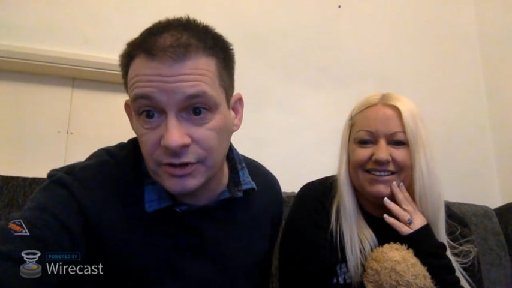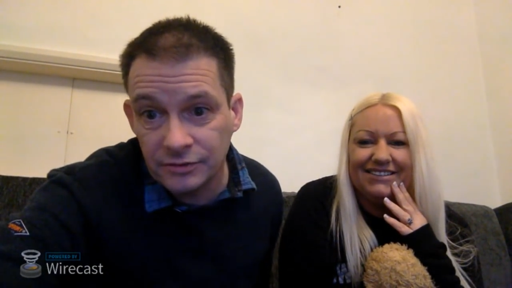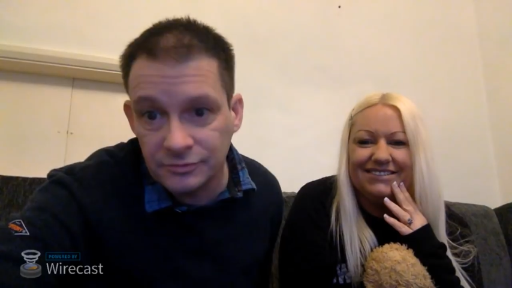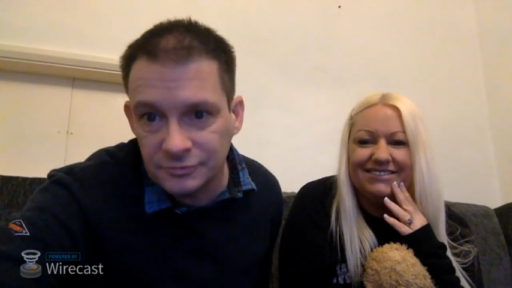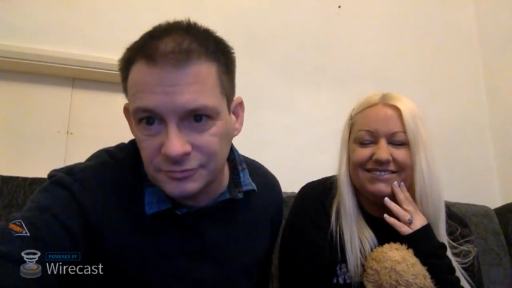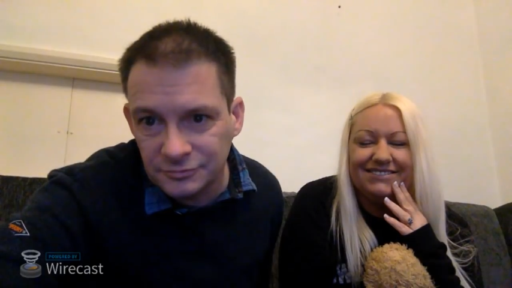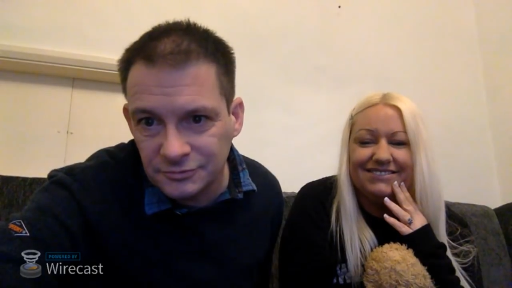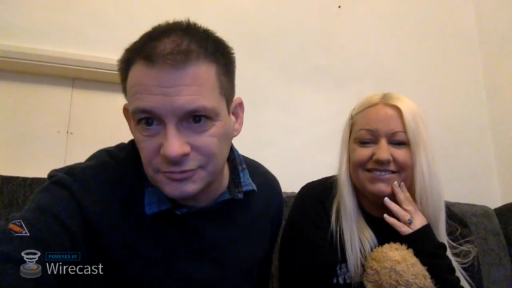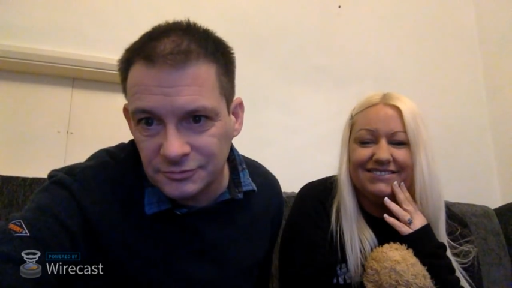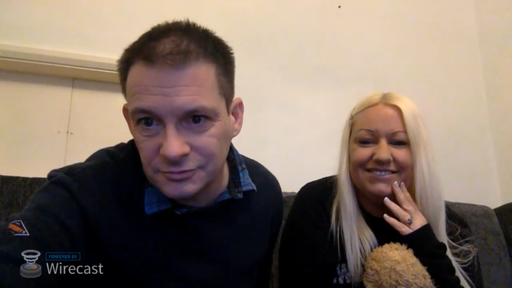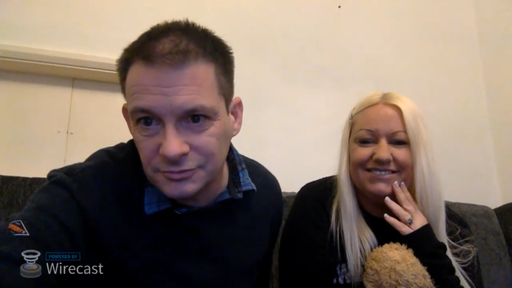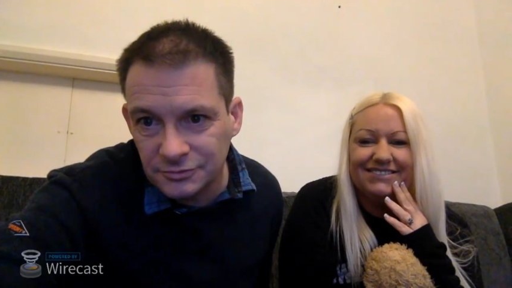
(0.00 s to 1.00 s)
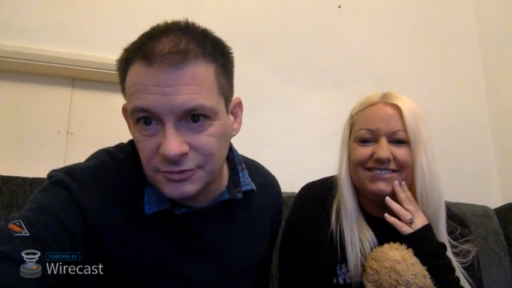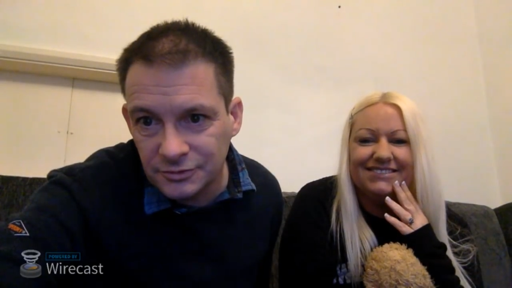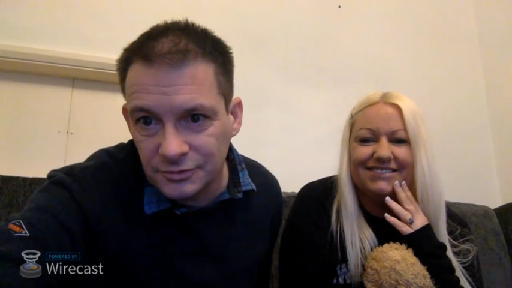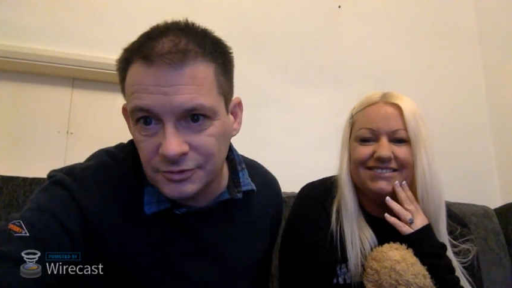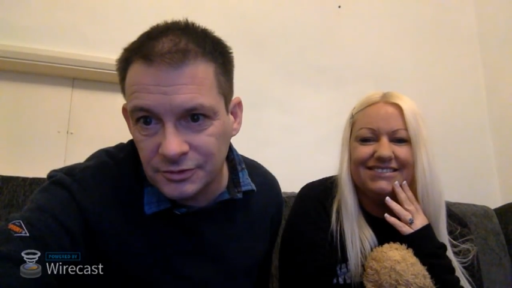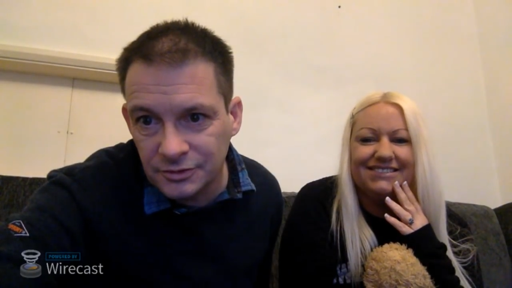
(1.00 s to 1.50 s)

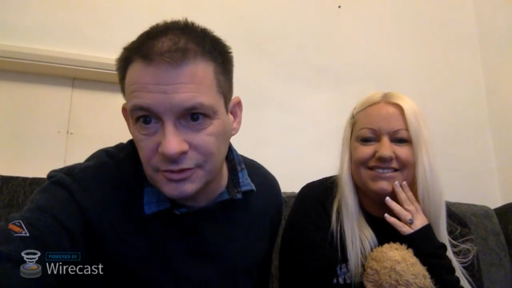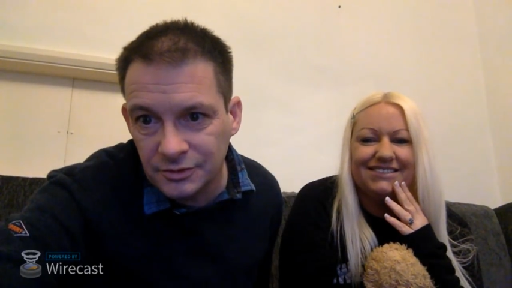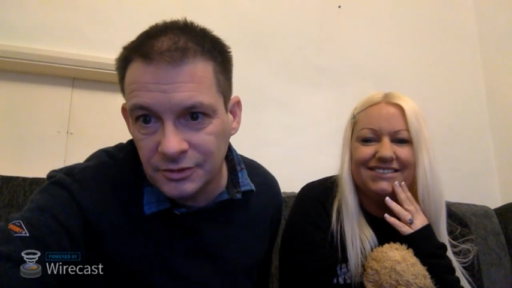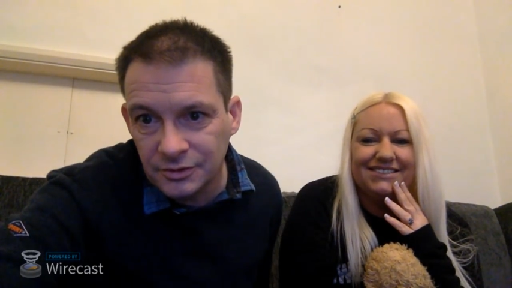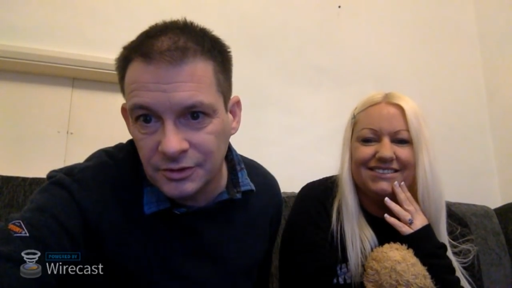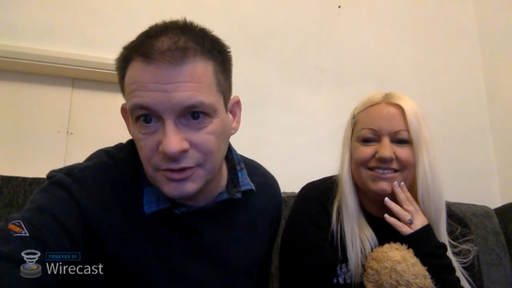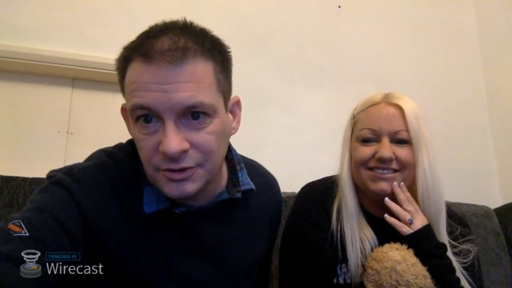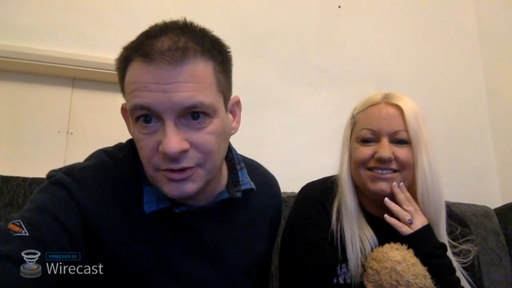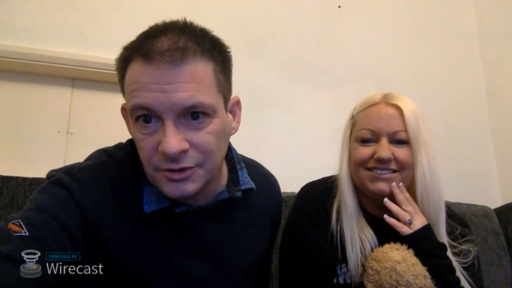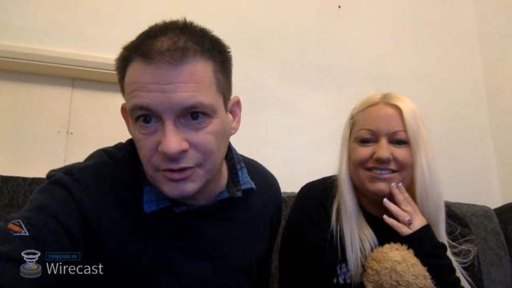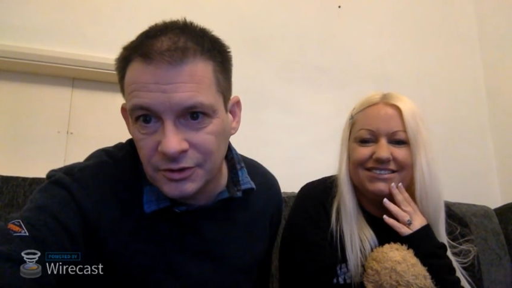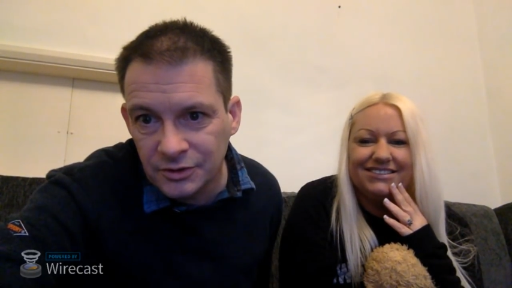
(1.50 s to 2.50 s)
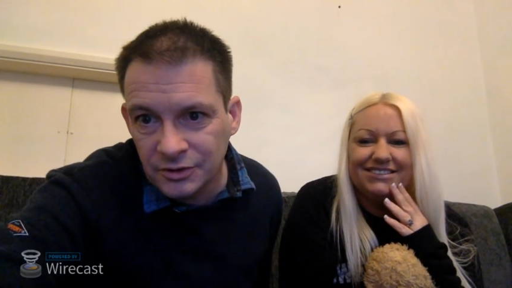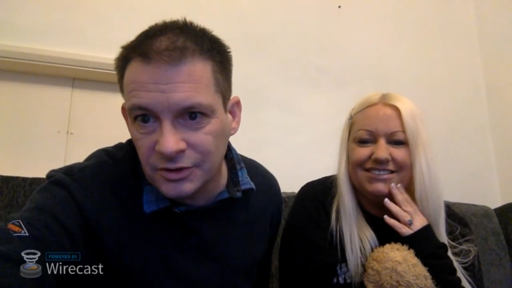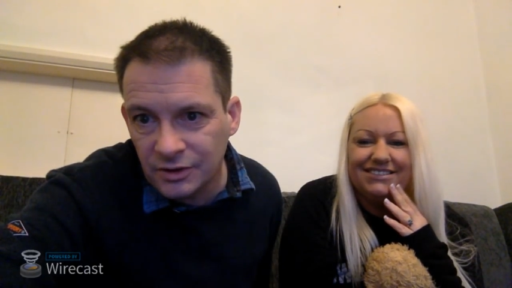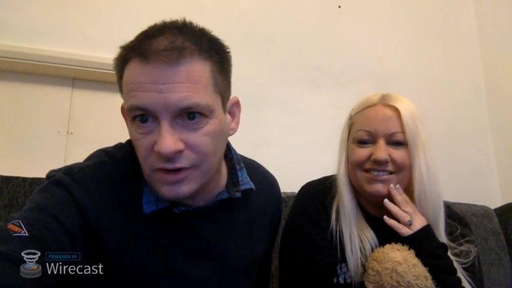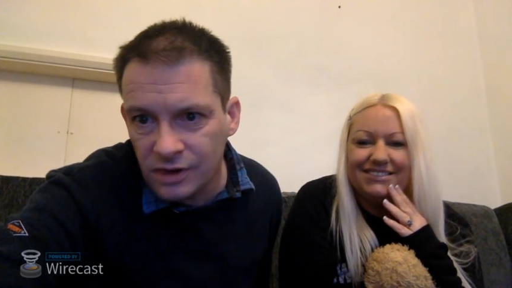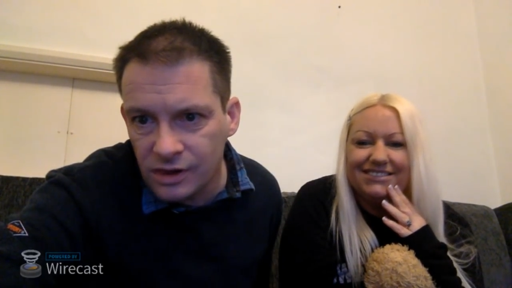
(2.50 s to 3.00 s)

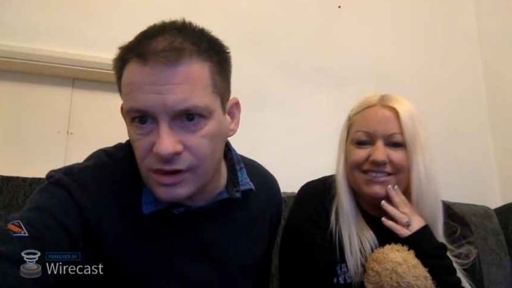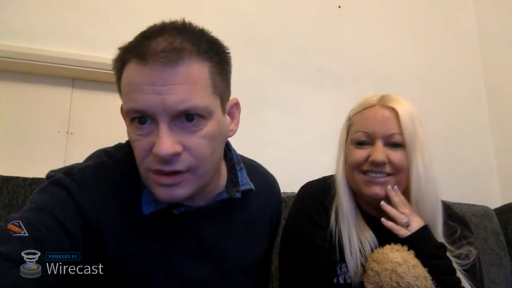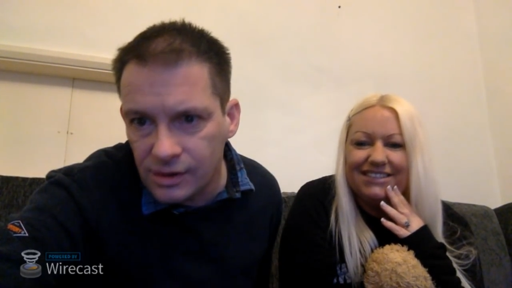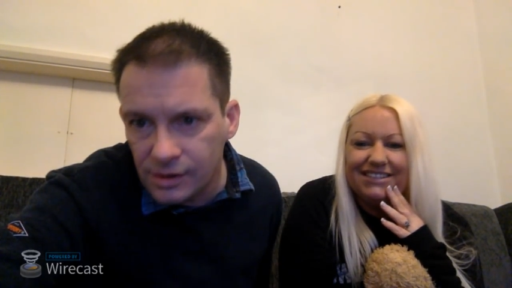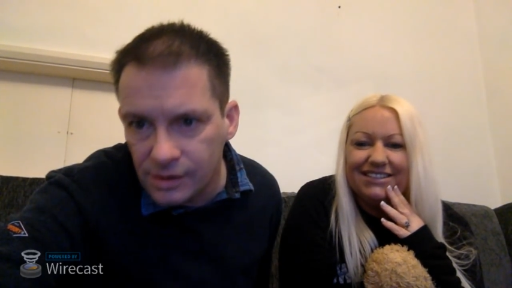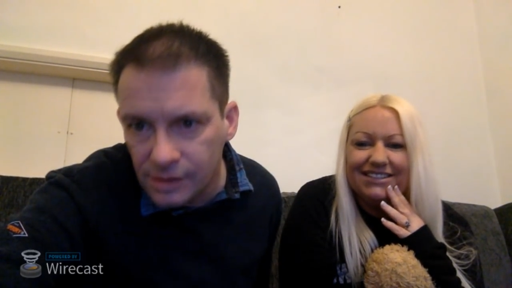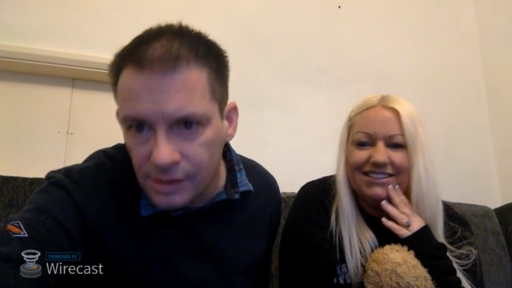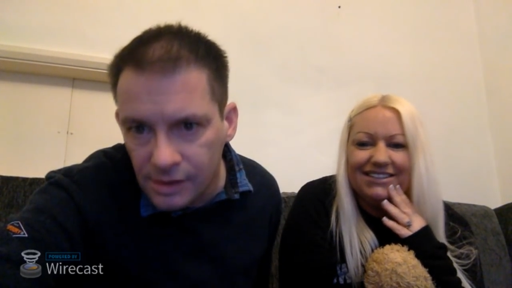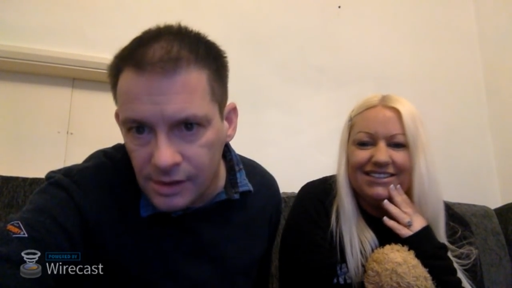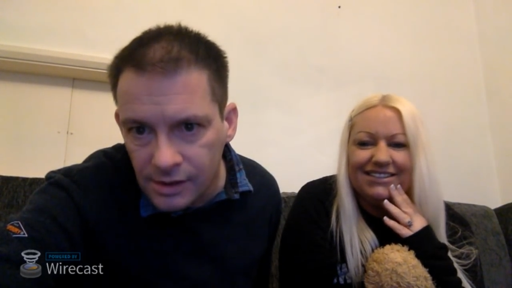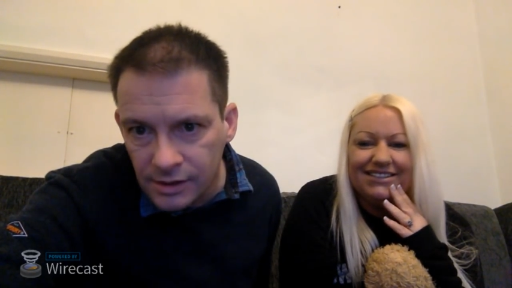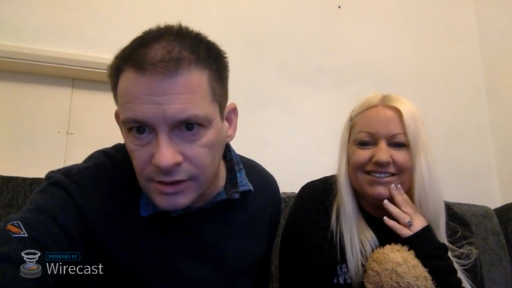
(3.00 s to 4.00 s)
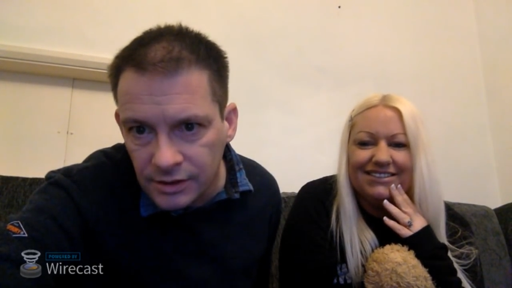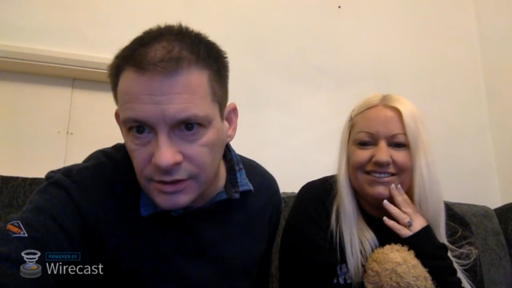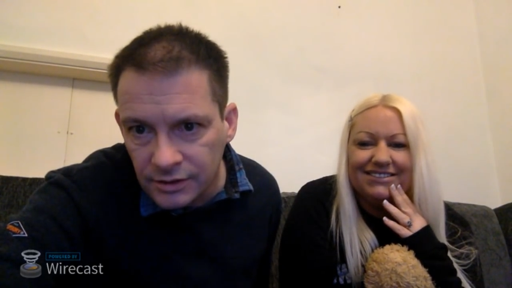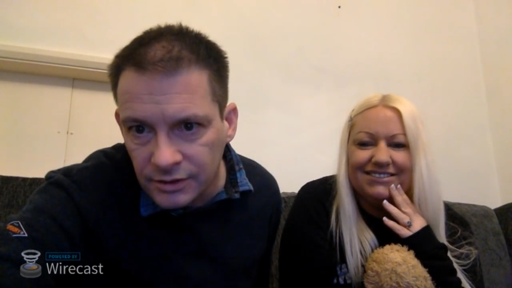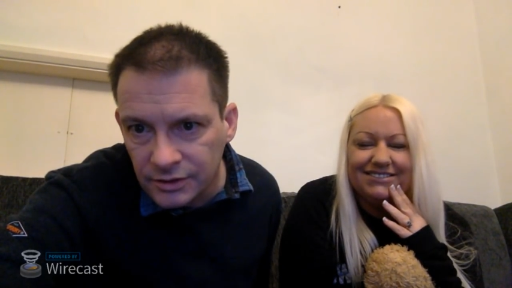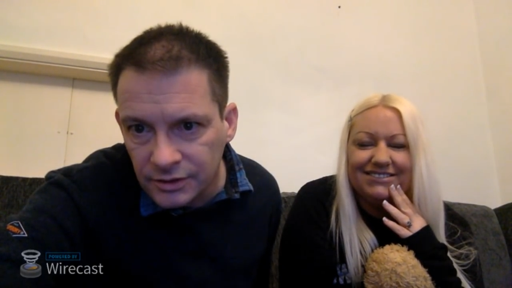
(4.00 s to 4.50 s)

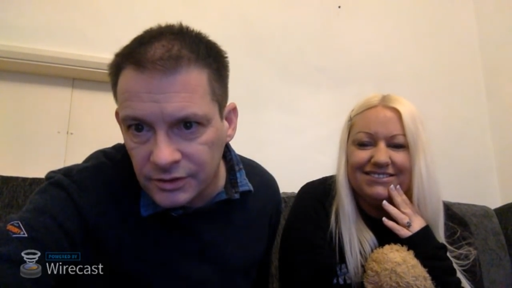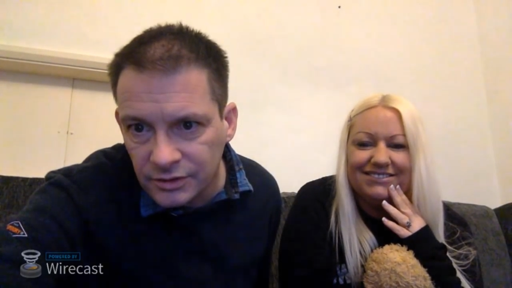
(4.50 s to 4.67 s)
[no speech]